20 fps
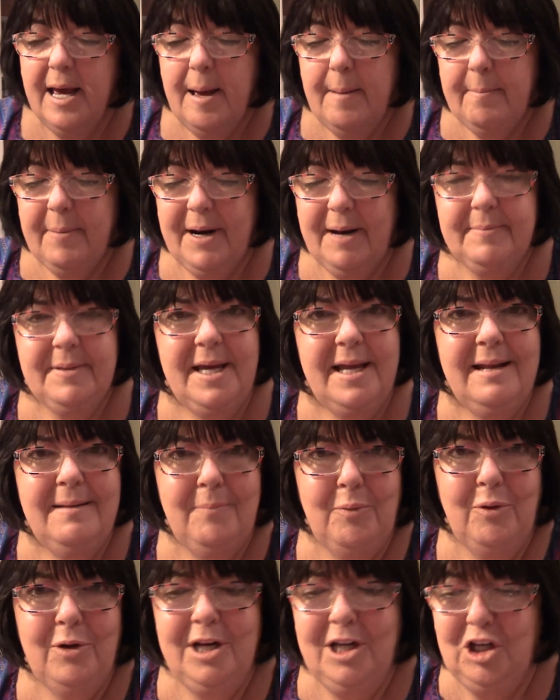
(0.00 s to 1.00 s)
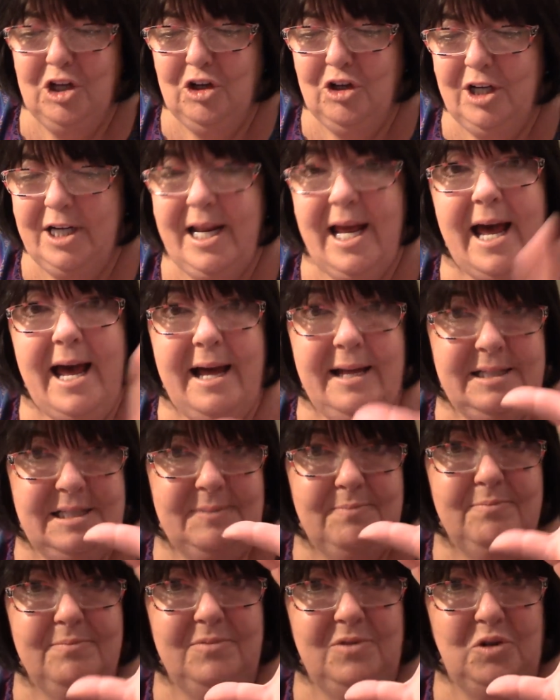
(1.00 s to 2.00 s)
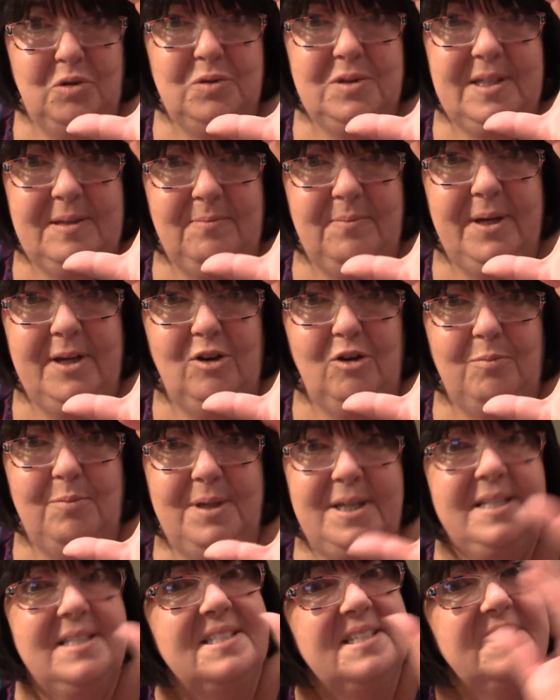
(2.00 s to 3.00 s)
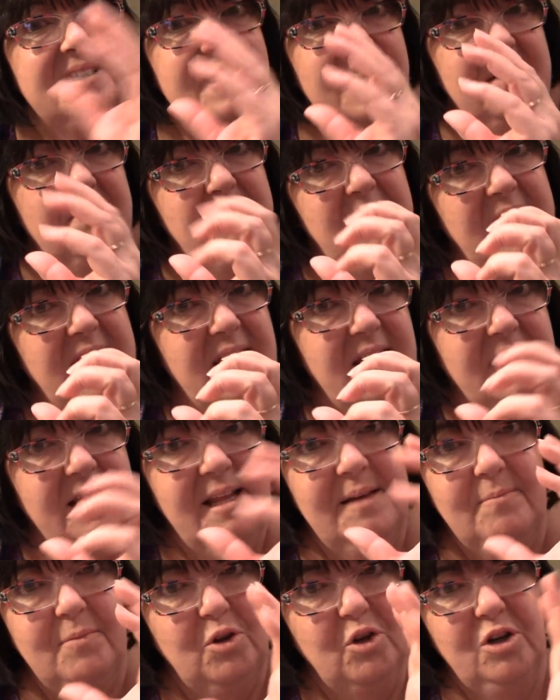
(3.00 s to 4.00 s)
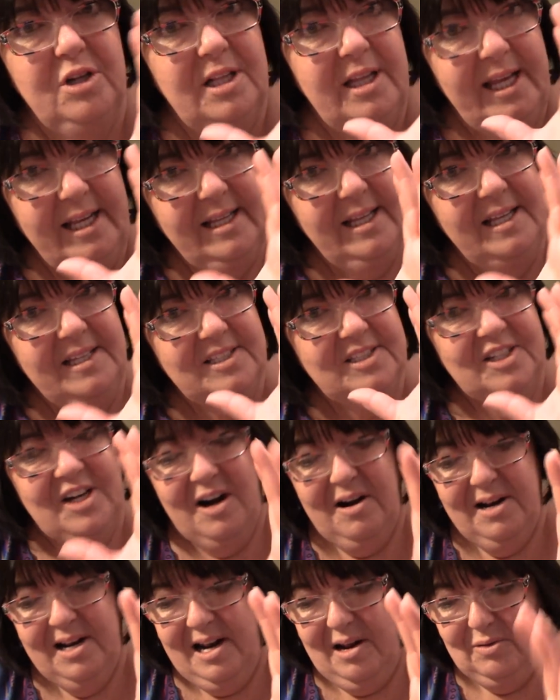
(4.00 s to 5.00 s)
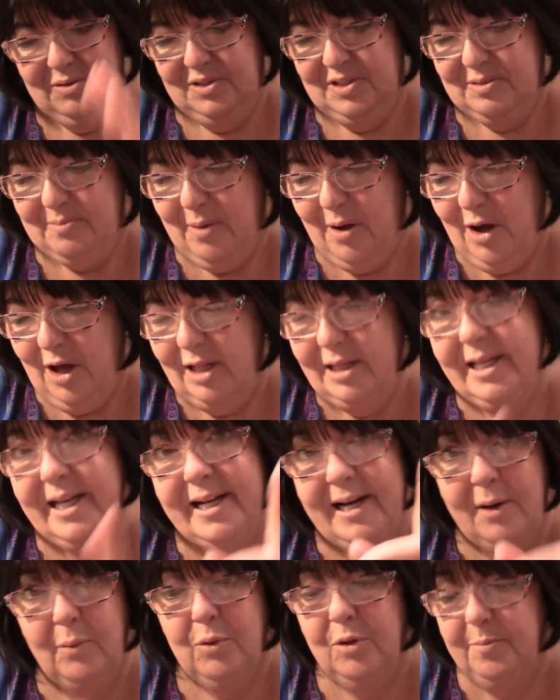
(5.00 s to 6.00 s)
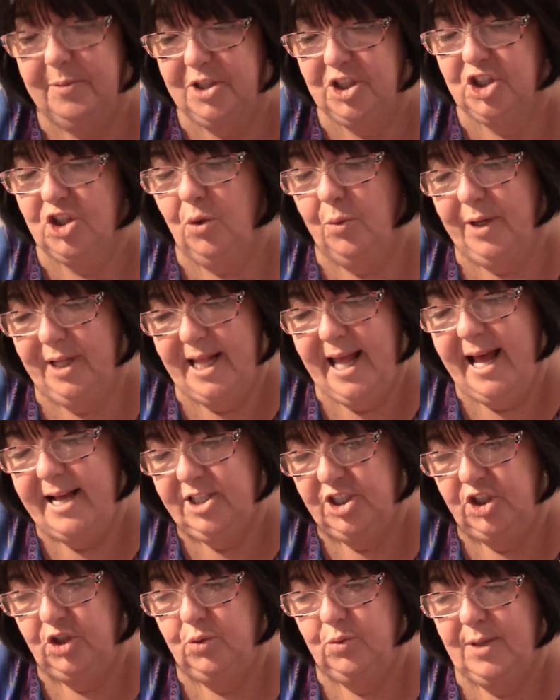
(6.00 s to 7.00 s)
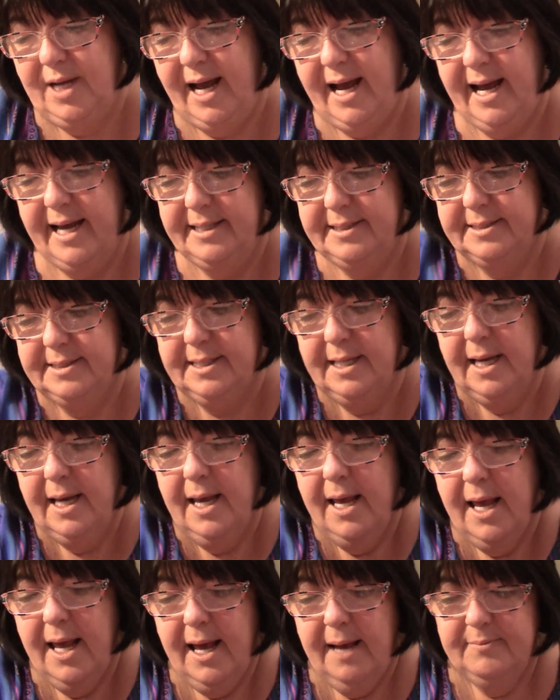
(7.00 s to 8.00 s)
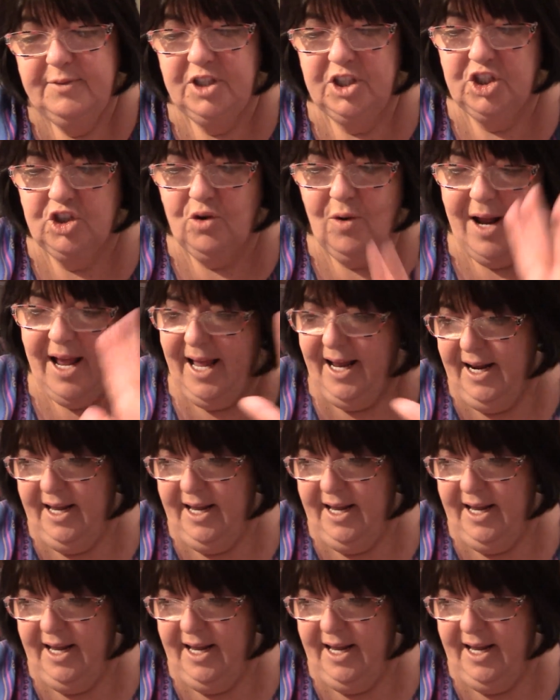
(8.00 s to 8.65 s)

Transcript: But I'm getting pretty good at using bigger pieces and making them look like they started out small. And I will be showing that to you guys. I'm just trying